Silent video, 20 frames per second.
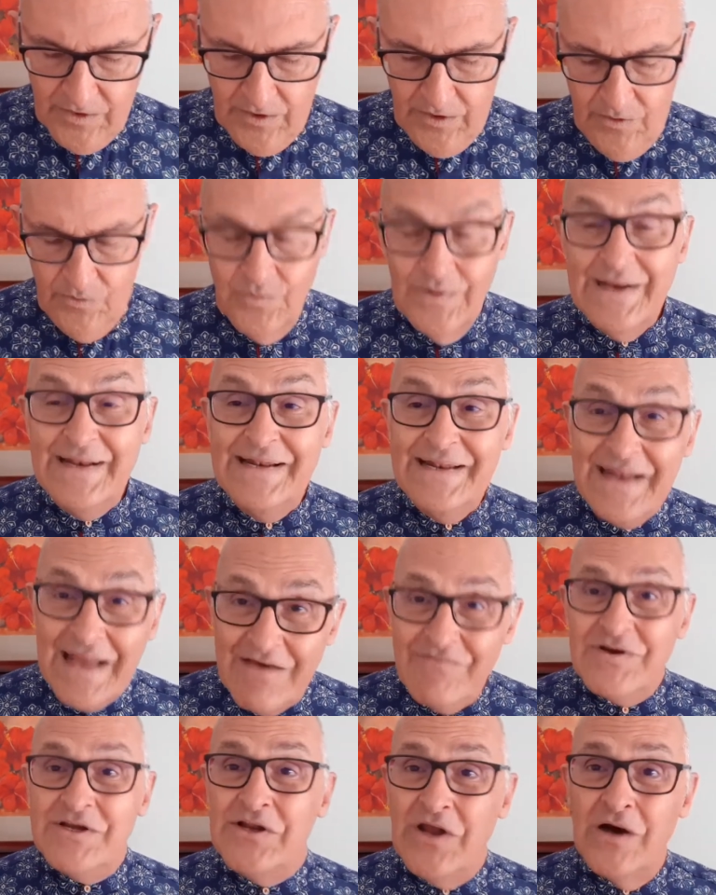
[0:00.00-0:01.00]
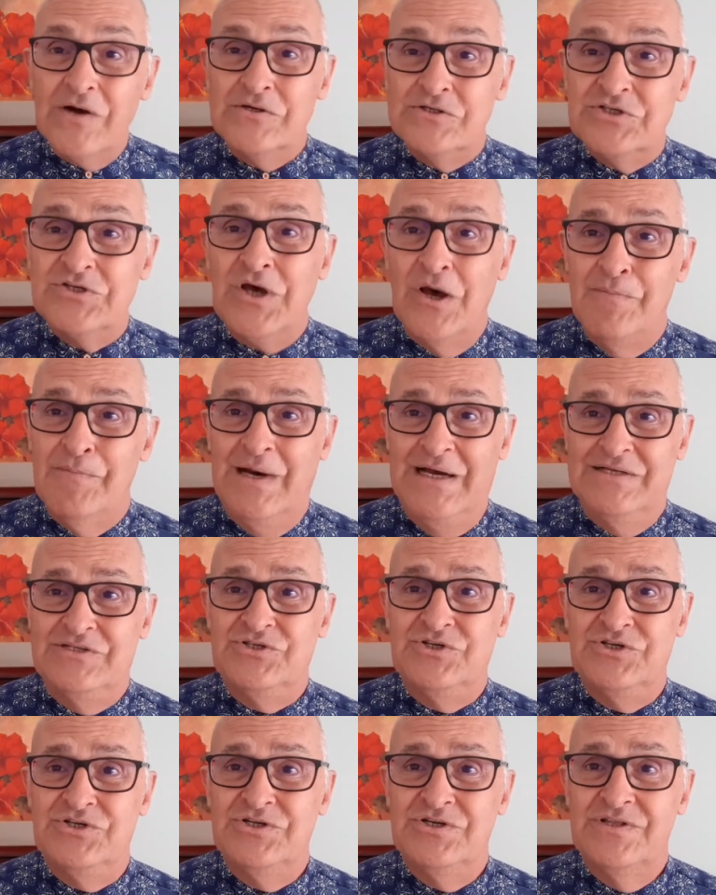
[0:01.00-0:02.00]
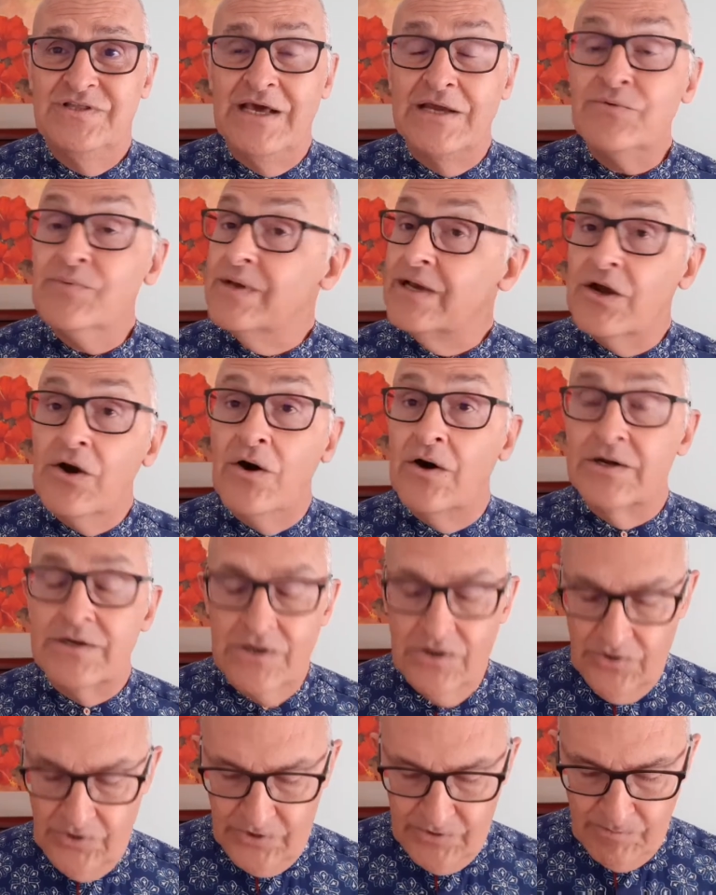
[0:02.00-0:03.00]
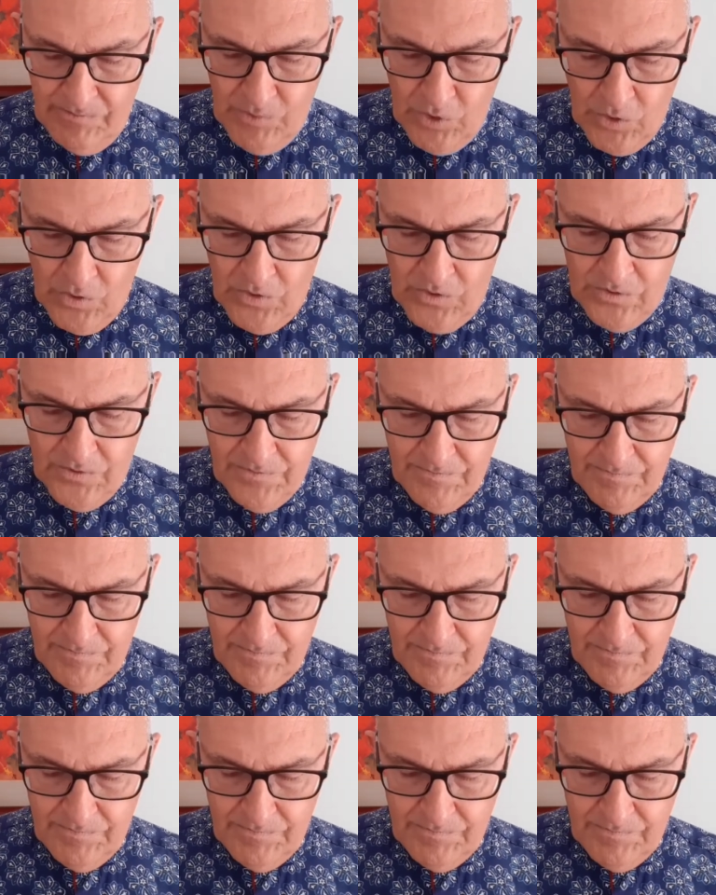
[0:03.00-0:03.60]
We never know so much that we can't learn more.